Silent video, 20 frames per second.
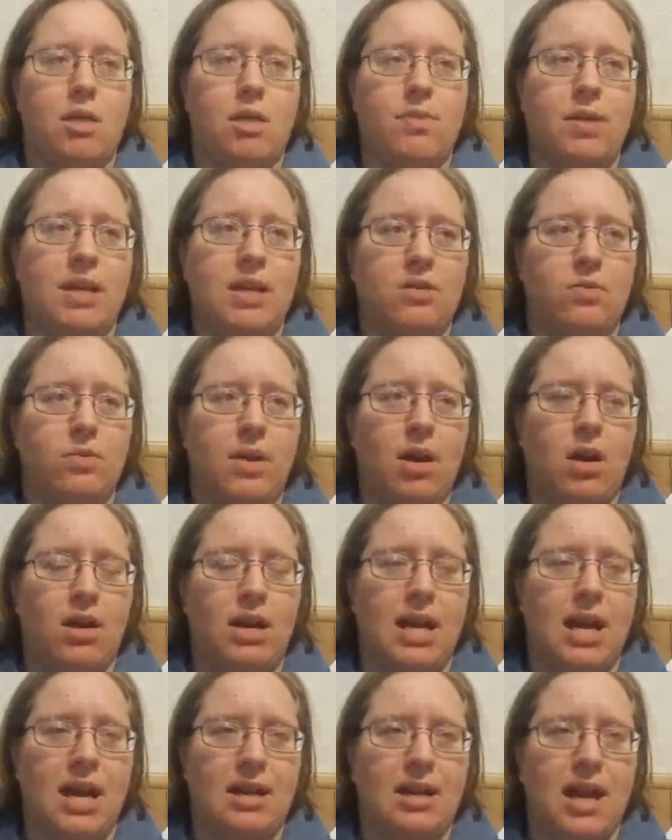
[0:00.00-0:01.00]
because we
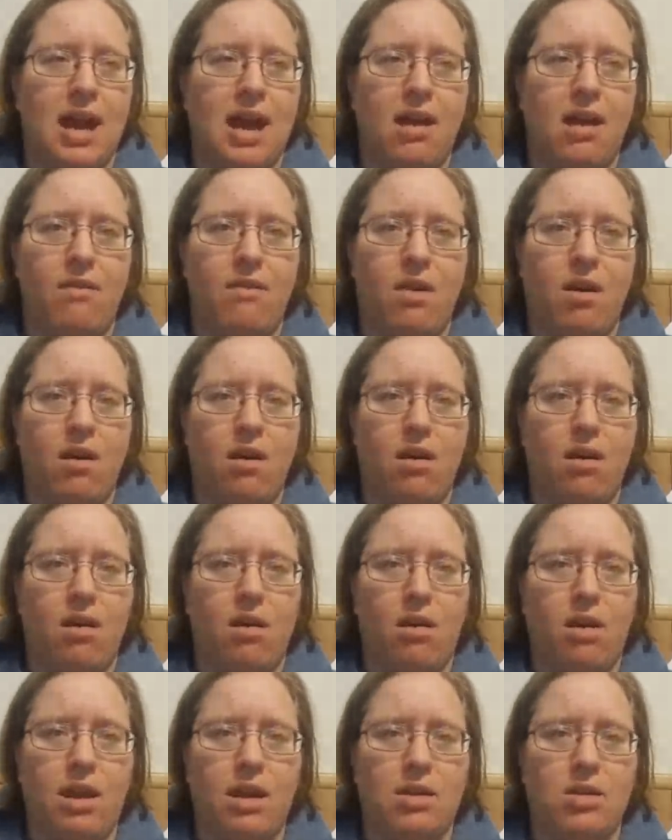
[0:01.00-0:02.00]
already had to have
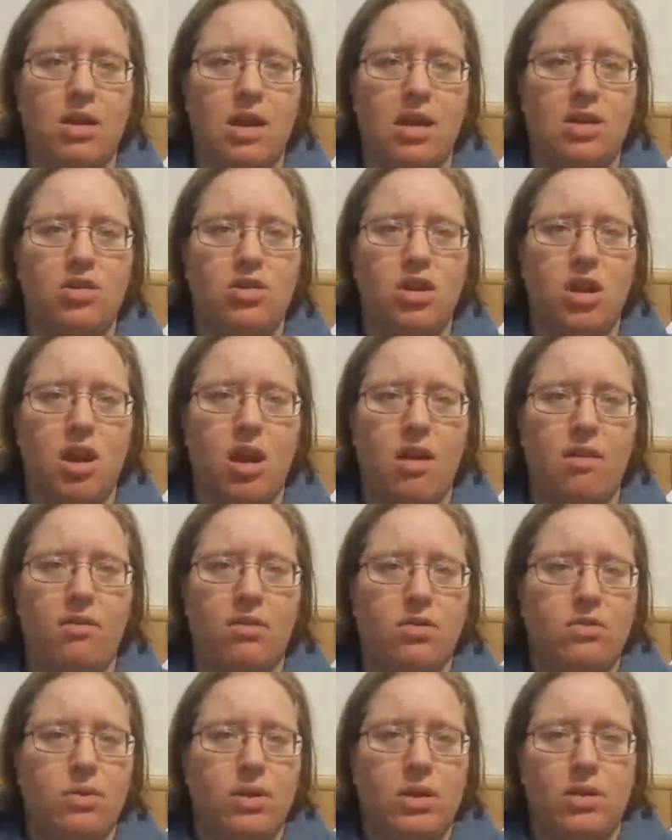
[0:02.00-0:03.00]
our internet shut off
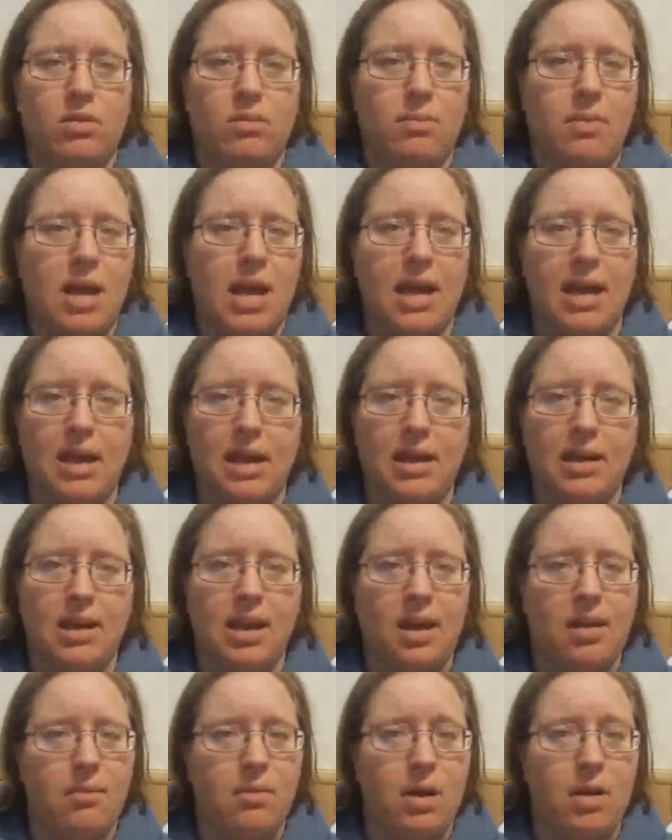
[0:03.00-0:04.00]
because we couldn't pay it.
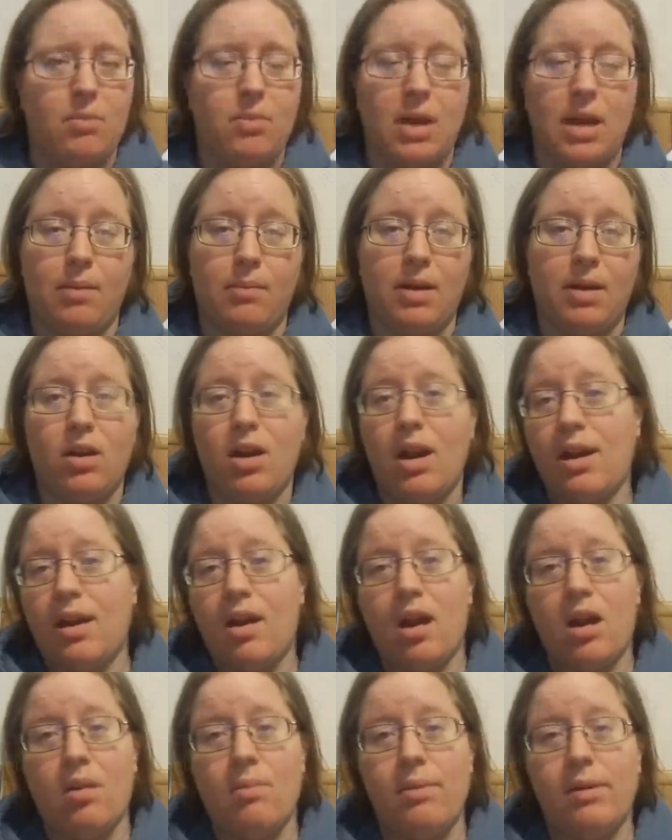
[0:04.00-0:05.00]
I'm not paying my credit
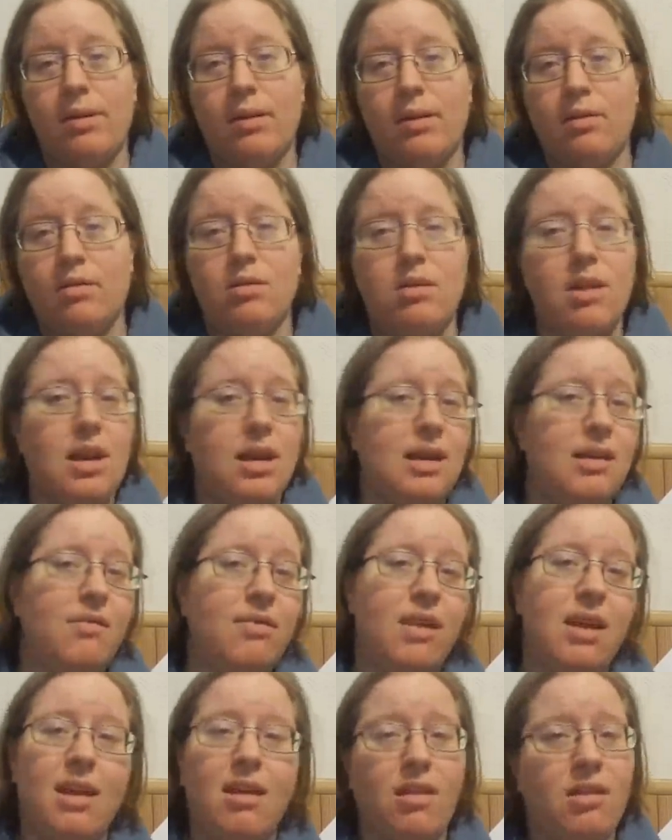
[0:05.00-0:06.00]
card bills or any of
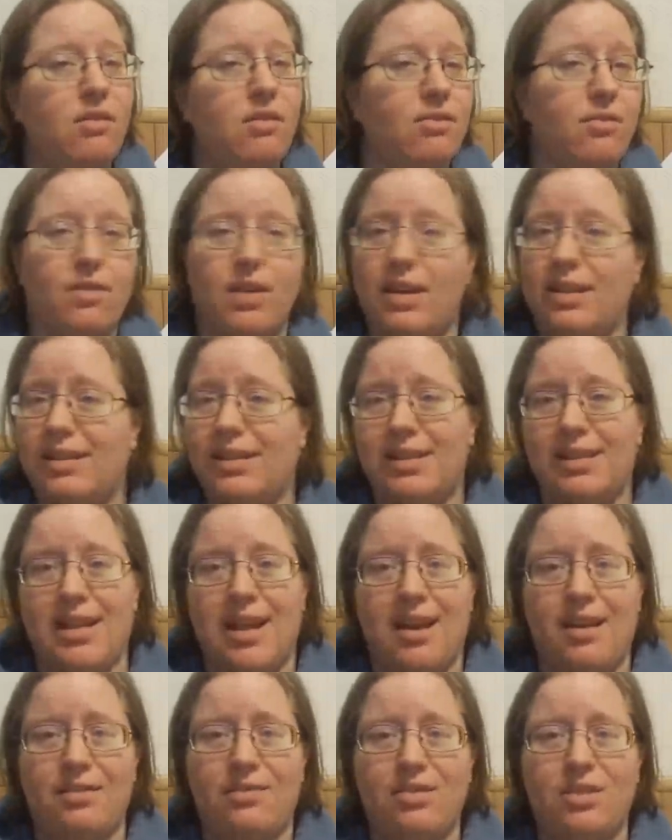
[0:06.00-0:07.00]
that other fun
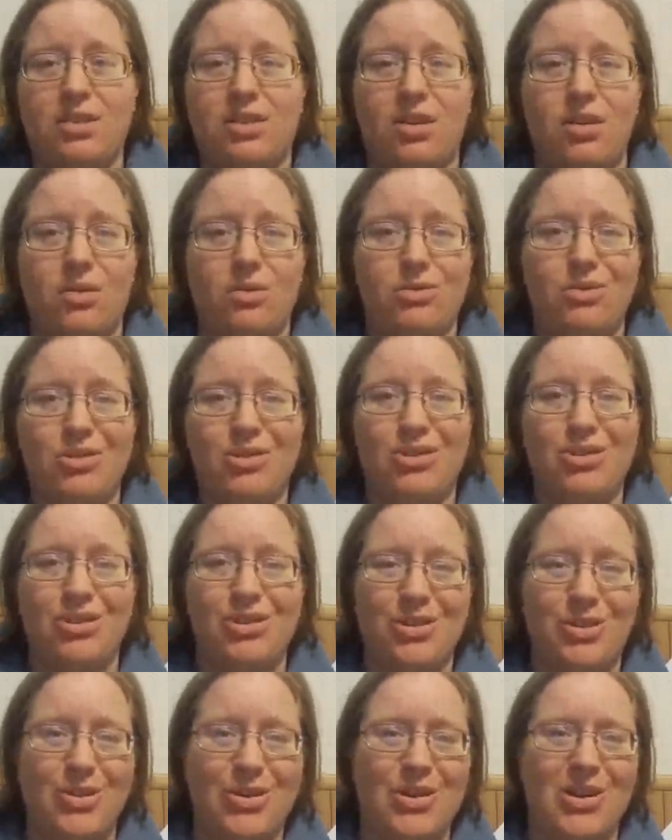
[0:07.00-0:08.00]
stuff. So
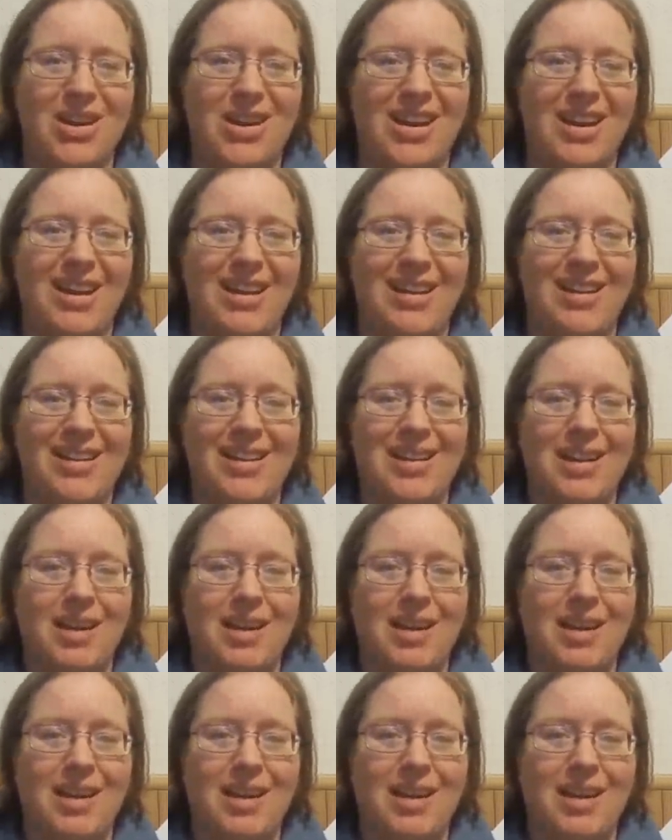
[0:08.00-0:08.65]
joy.